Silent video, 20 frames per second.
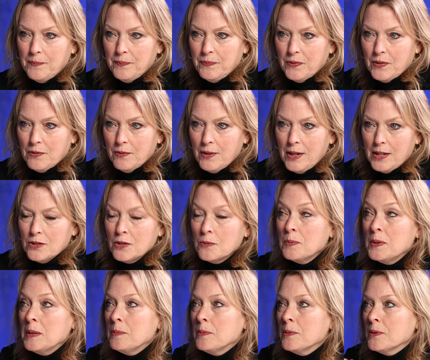mm-hmm. right? So
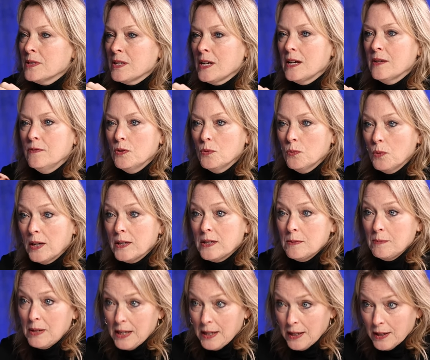people say if you want
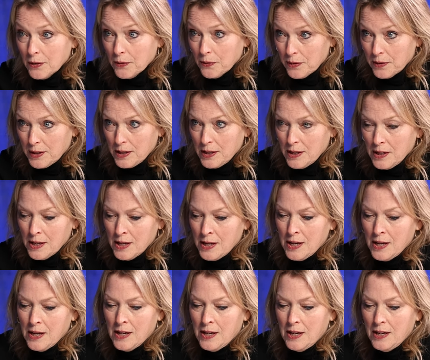to be healthy,
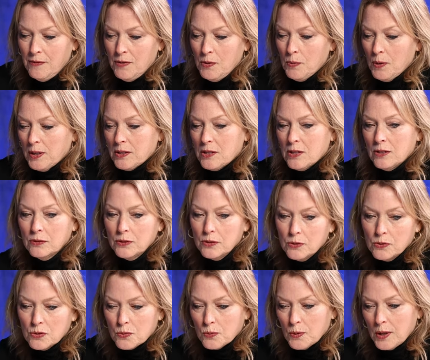mm-hmm. if you want to
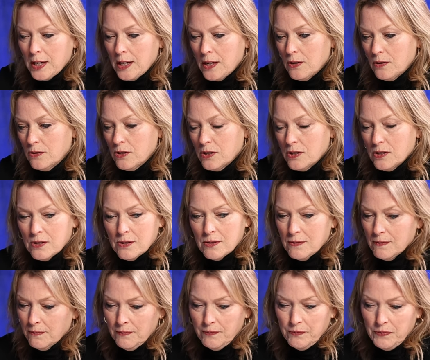lose weight or
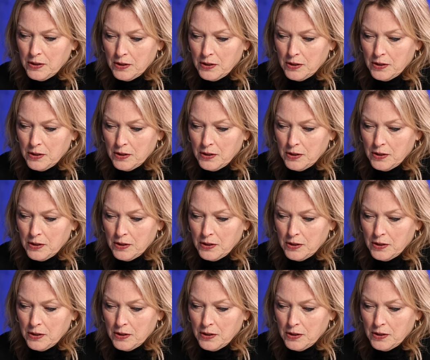just, you